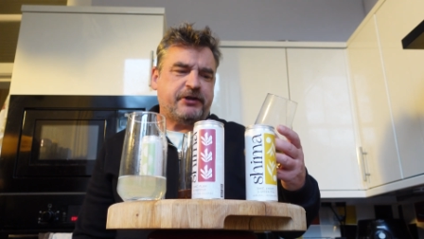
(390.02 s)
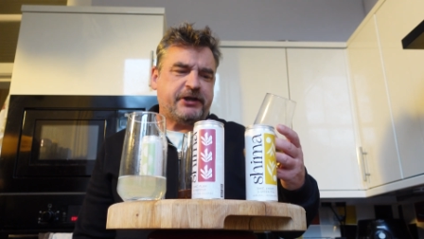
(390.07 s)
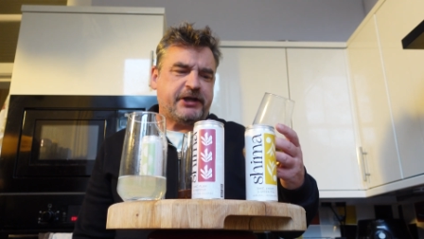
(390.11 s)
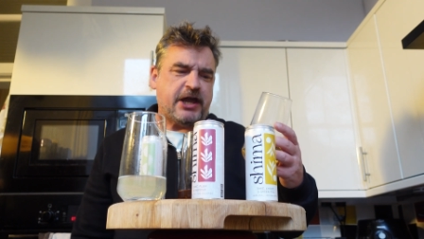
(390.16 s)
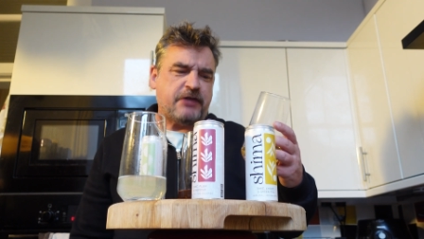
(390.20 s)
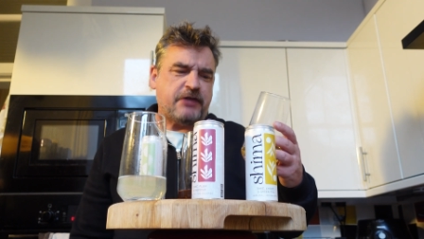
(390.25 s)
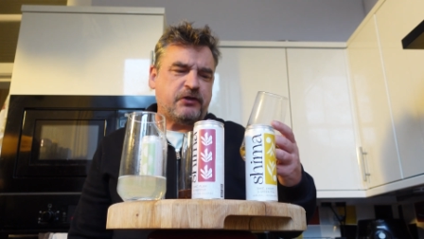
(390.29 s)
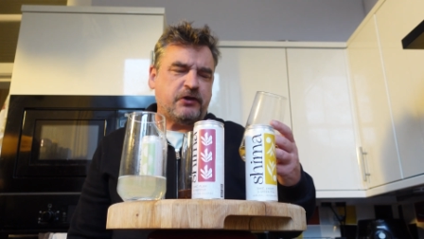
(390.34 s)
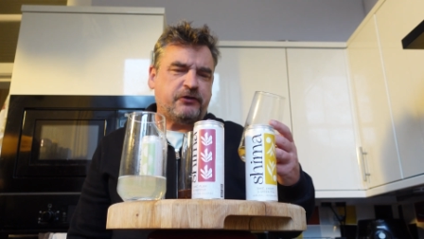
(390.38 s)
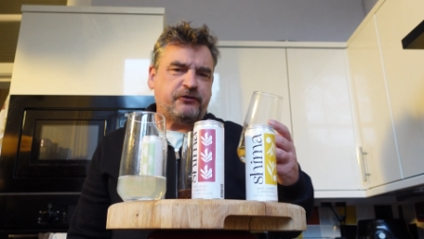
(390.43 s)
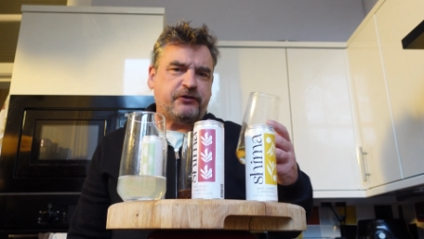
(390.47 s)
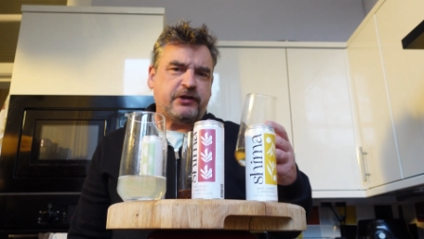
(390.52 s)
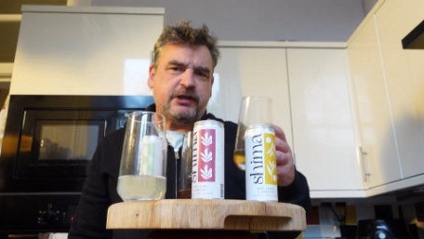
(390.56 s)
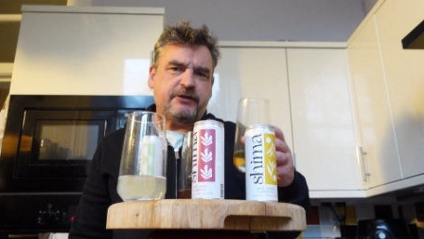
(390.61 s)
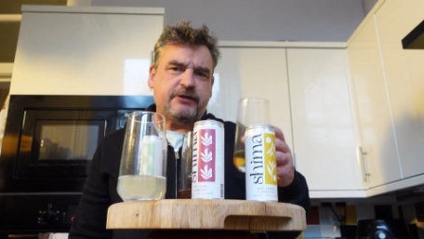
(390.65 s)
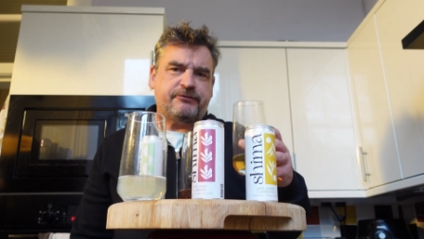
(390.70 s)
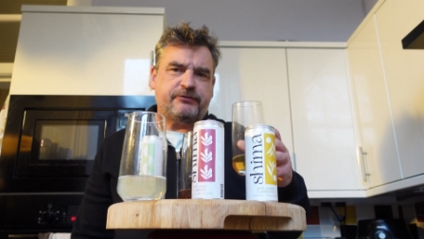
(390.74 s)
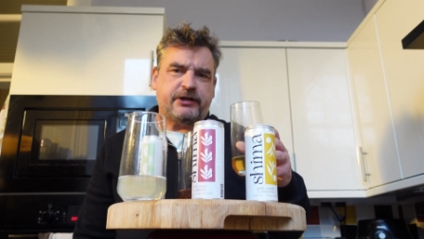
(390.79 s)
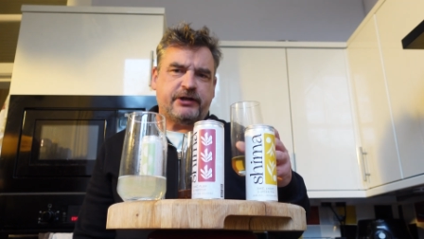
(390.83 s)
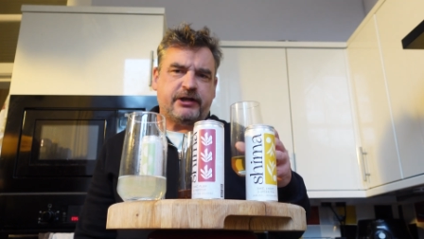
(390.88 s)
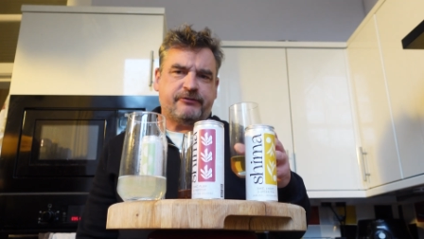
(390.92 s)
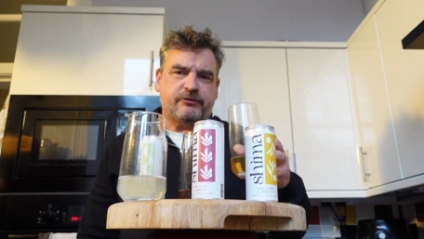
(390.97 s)
getting the tea
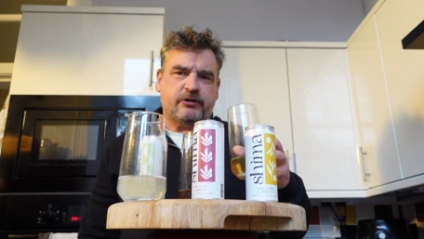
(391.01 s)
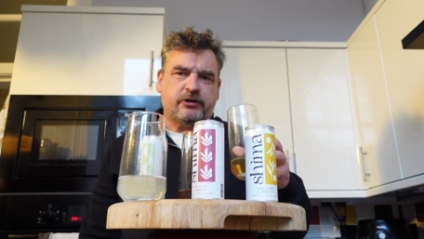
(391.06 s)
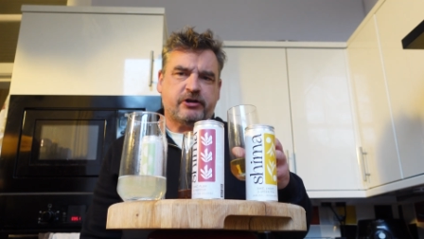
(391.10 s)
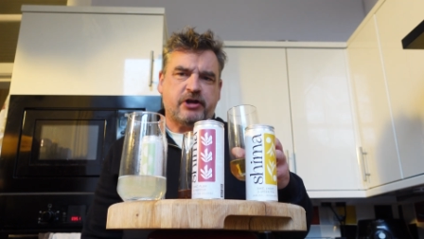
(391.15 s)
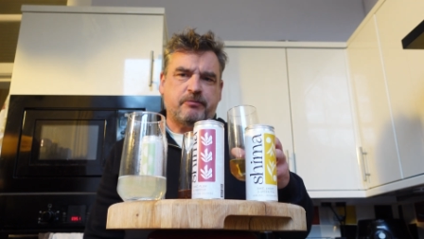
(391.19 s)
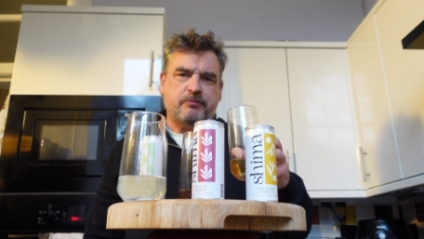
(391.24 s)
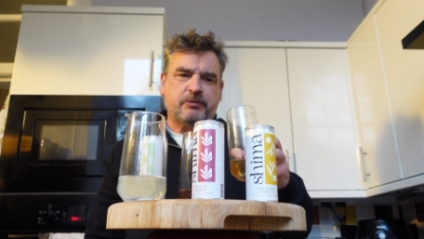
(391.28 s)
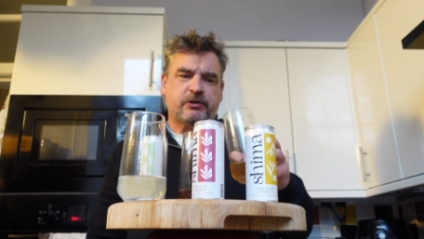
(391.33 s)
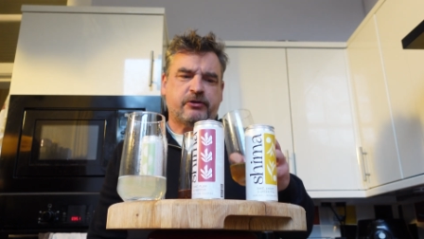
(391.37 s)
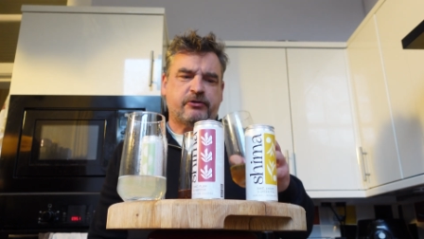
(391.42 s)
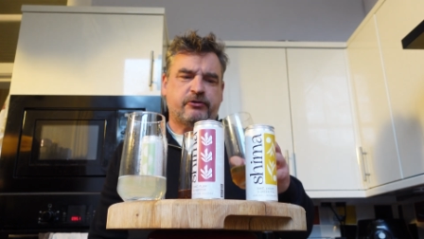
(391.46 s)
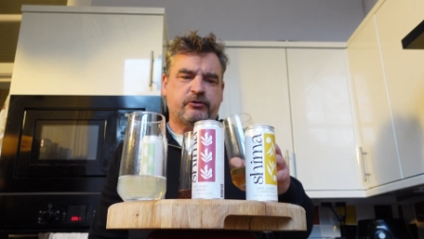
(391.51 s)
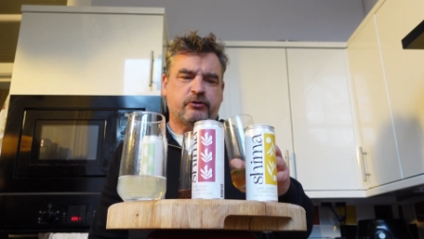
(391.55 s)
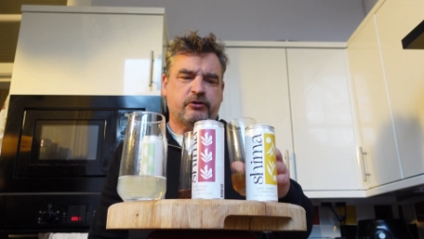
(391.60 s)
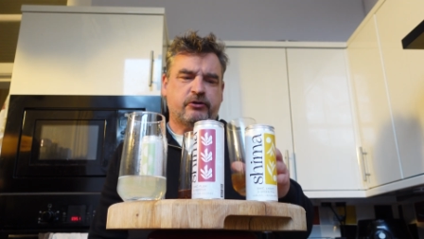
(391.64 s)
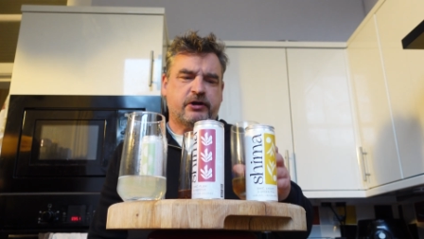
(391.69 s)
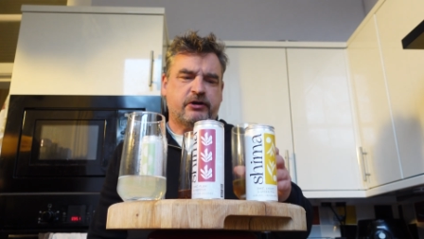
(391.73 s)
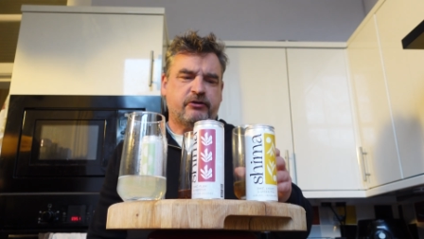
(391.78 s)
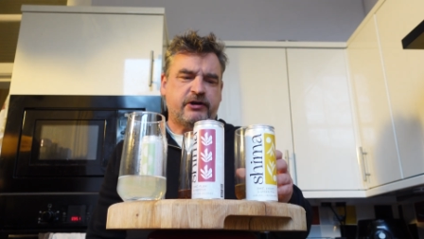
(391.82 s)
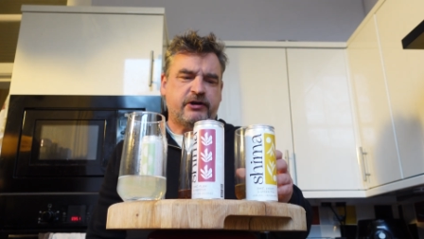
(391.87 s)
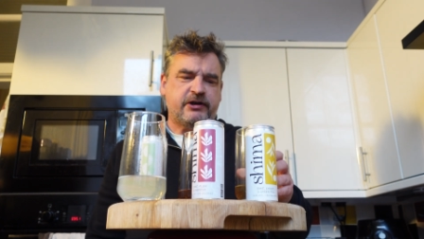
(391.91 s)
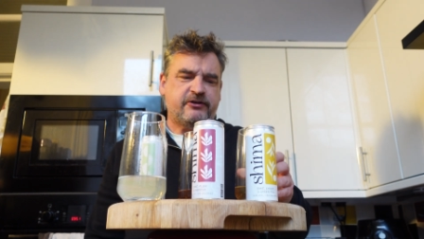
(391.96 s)
flavour coming through, the
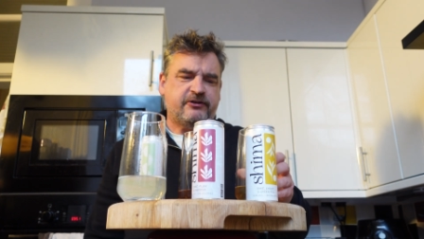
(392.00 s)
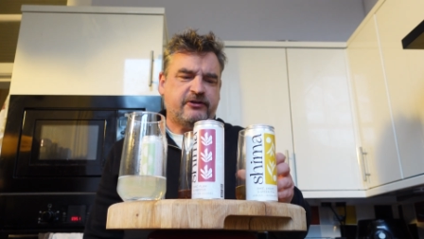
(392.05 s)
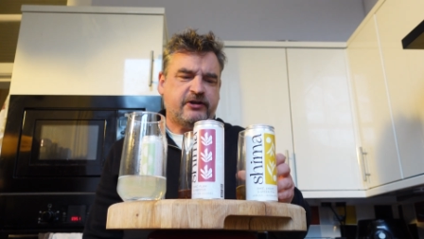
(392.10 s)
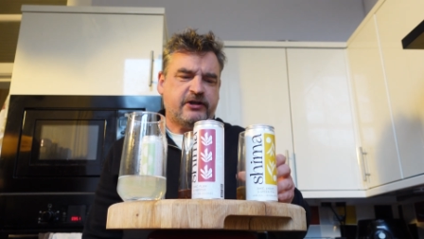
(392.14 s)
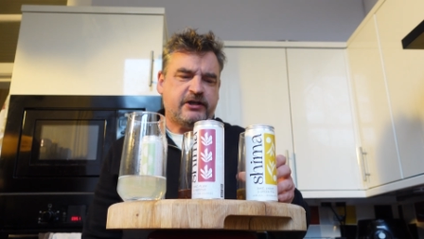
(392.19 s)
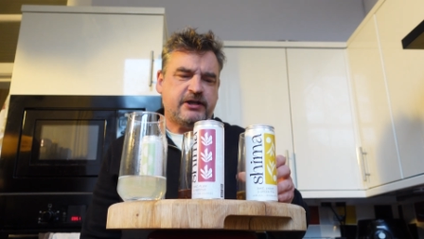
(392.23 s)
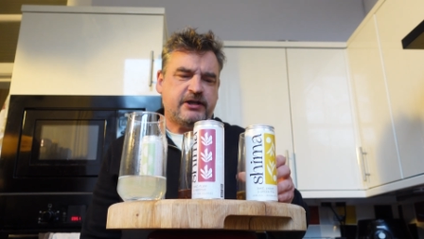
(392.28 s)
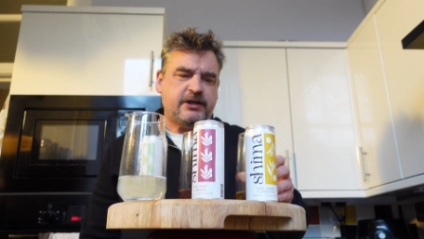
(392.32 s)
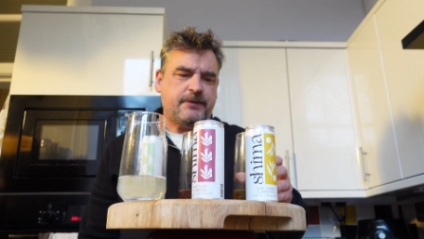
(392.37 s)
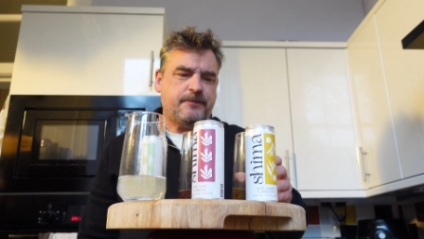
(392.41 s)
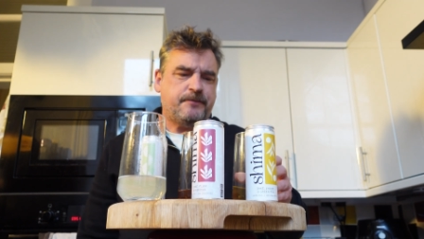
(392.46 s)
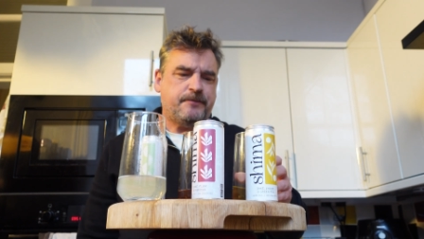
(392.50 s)
green tea.